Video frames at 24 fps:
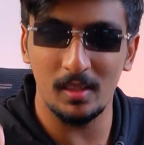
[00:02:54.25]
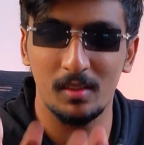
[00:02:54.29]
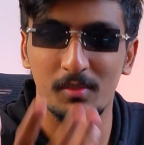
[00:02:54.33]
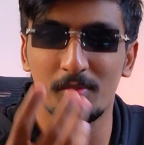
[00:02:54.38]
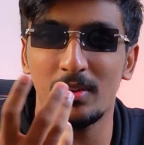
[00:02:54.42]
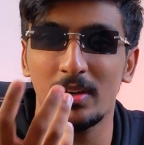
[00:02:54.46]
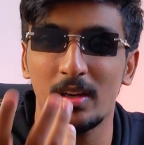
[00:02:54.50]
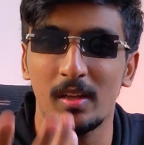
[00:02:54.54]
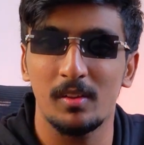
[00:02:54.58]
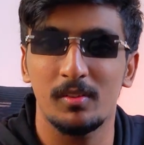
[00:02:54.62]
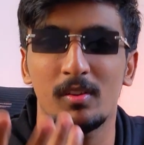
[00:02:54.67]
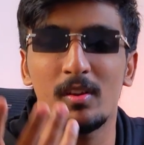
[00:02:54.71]
case,
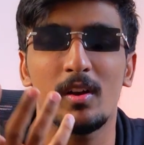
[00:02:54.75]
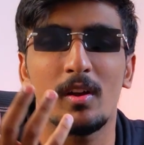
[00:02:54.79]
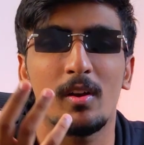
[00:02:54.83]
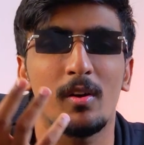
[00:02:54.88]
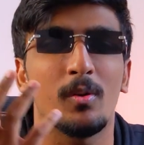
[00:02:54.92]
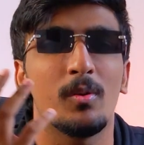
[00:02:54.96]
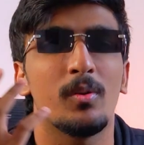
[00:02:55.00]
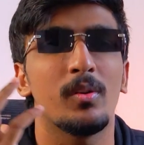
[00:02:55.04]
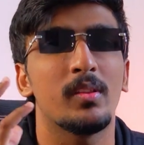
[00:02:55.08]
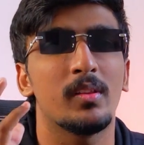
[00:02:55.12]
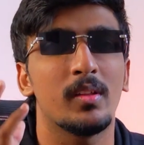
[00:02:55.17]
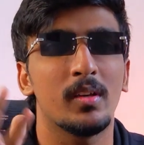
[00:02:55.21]
when I saw
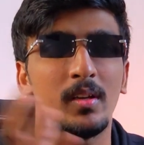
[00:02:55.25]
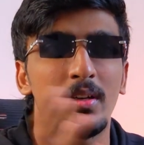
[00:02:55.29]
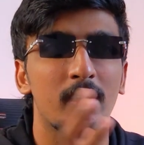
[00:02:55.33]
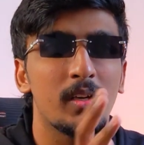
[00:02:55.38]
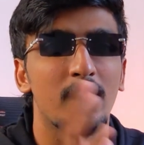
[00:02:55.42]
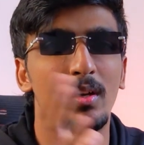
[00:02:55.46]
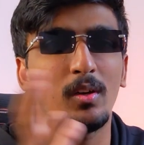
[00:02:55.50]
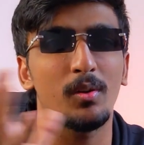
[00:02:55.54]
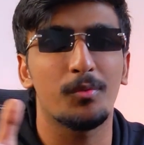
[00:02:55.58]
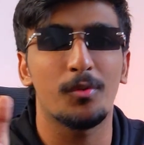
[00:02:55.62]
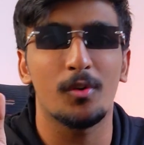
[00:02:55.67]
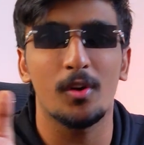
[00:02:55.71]
around
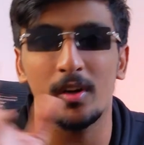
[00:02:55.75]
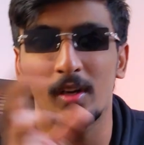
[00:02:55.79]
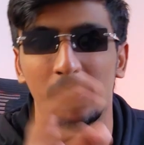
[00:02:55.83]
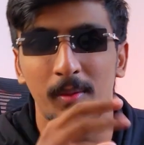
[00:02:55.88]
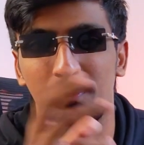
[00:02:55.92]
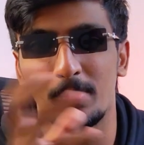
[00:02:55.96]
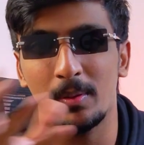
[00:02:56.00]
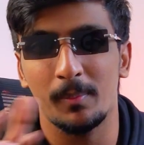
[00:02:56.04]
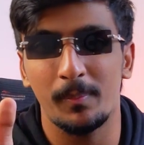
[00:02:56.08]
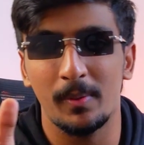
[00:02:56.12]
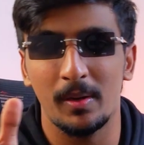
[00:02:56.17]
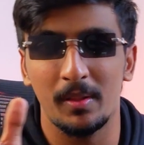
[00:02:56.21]
30 to
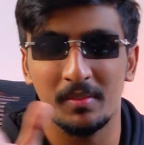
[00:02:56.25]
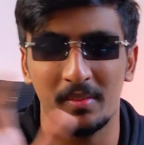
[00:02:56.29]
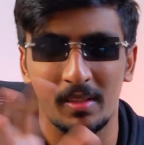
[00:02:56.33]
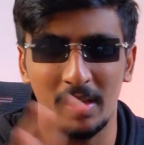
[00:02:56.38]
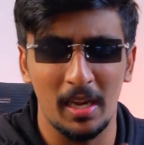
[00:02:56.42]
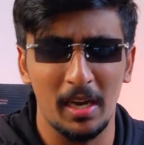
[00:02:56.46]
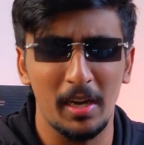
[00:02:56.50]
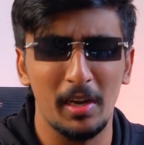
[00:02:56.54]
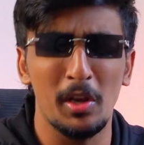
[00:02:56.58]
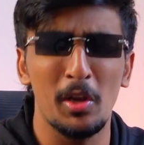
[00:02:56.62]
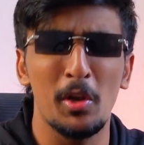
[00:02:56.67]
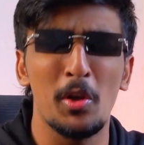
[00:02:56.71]
40 PPTs, they
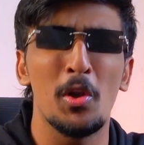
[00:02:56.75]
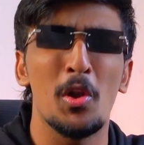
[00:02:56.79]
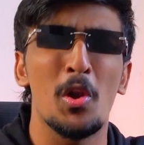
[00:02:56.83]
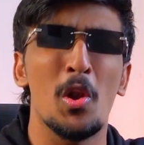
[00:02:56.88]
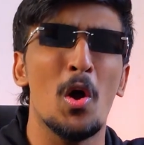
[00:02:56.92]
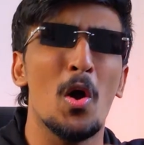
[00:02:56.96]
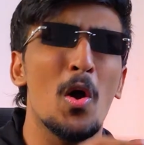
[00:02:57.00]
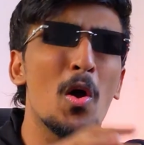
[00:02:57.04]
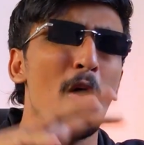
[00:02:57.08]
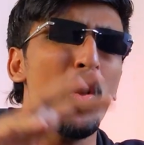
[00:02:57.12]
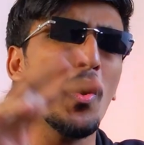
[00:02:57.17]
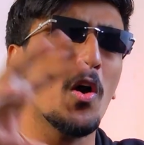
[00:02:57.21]
had a
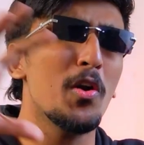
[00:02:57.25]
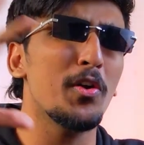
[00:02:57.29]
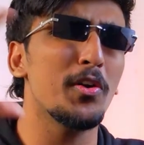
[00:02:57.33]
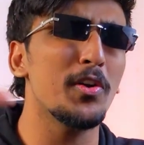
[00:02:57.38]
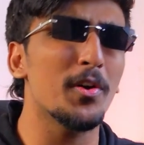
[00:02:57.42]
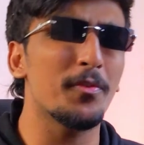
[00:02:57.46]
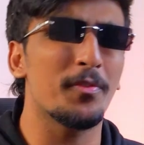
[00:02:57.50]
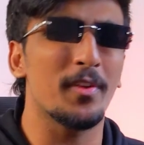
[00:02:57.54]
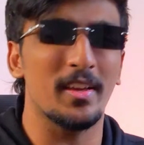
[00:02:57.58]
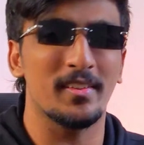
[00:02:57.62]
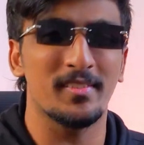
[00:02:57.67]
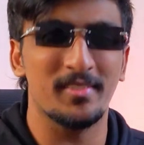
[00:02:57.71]
lot
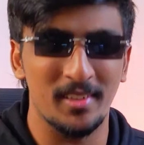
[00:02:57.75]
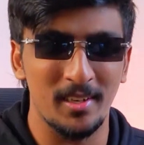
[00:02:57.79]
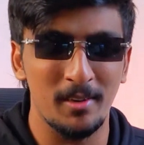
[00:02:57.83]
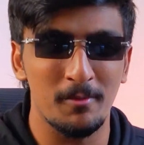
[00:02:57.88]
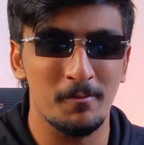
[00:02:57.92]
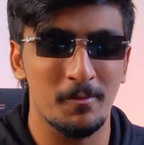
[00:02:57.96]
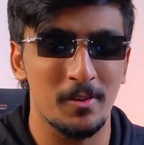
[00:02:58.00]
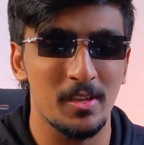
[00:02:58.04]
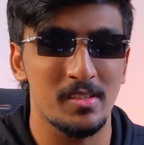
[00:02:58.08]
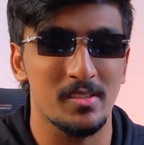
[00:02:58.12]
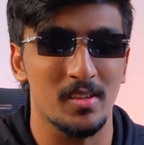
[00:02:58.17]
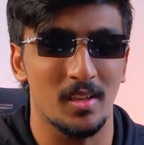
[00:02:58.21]
of
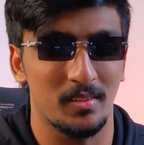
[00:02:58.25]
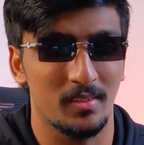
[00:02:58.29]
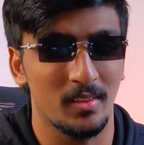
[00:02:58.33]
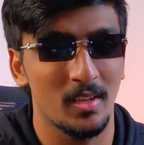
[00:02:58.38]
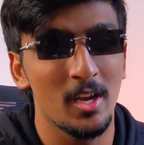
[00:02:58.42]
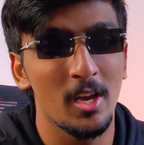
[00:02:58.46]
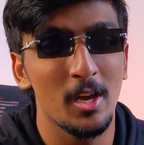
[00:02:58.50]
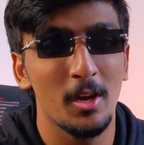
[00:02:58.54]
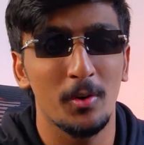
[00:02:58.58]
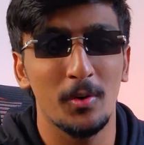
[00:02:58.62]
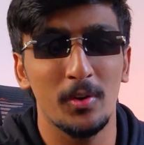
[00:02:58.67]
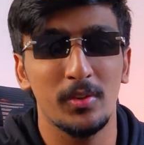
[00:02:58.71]
extreme features
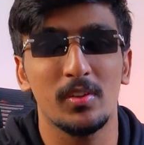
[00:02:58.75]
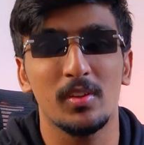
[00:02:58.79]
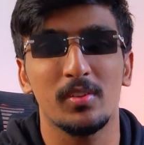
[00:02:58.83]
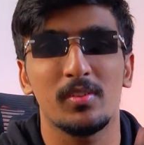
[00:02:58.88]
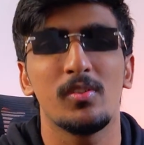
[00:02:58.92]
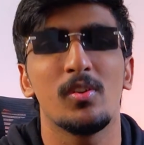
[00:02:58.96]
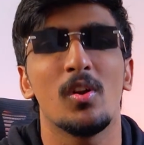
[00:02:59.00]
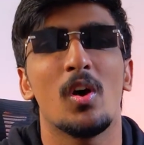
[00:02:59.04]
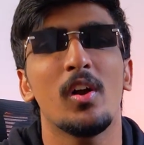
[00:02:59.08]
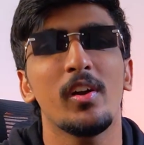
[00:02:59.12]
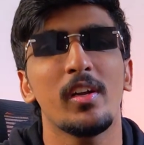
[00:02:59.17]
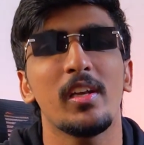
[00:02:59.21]
which was
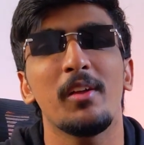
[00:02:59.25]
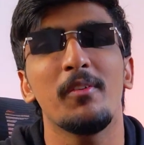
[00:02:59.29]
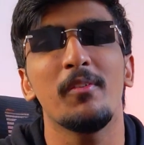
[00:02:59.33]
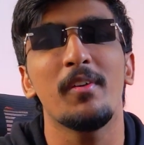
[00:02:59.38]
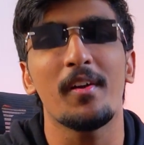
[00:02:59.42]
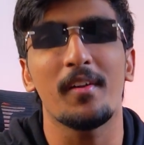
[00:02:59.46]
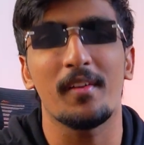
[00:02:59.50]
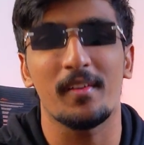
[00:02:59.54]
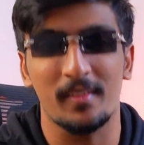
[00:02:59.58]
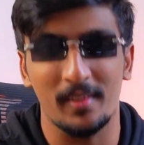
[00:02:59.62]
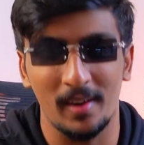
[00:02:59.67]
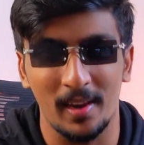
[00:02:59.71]
not even